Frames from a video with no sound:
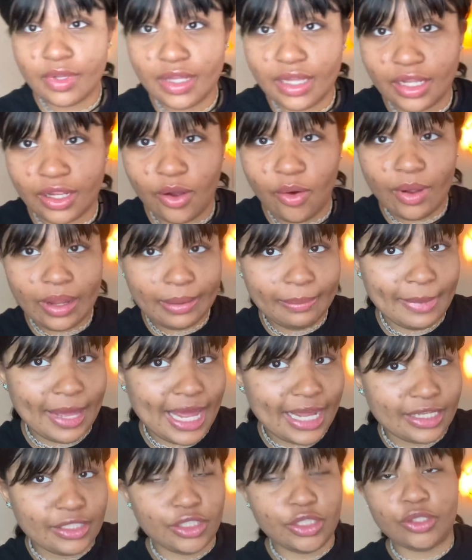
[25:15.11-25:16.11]
going
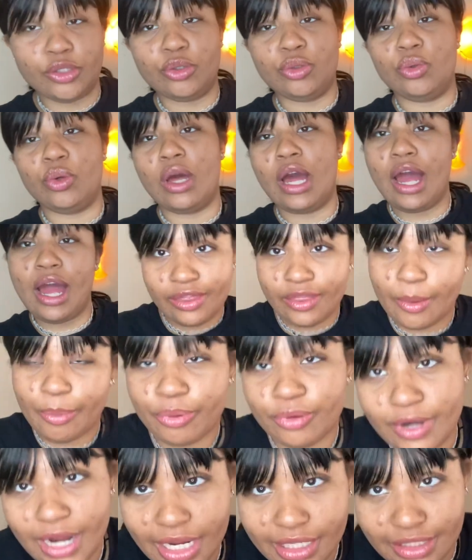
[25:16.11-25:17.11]
back to the
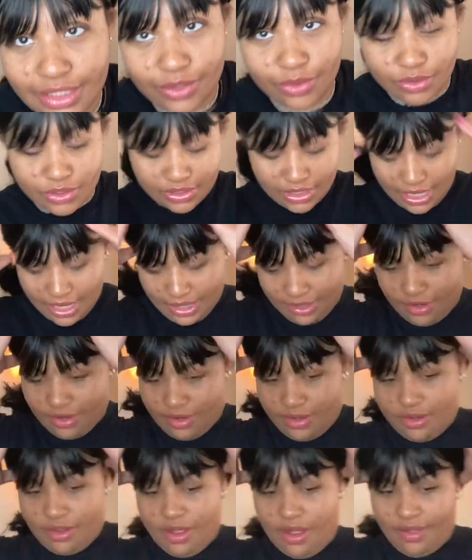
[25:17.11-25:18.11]
practical side
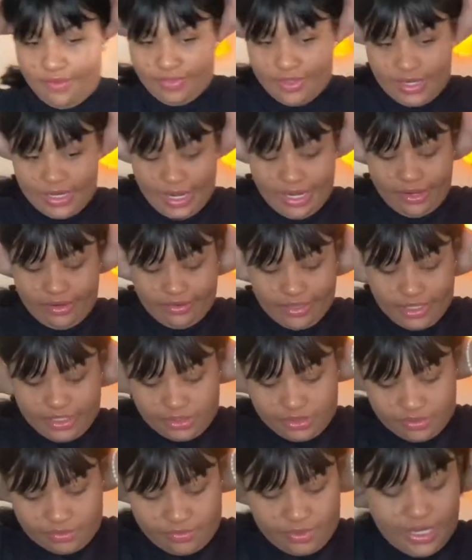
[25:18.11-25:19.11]
of the
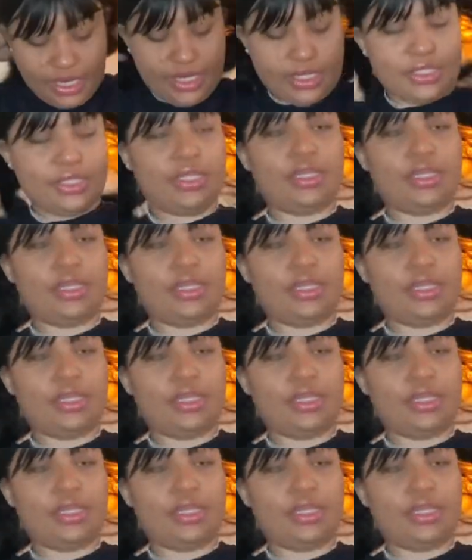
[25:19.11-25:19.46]
decoration, right?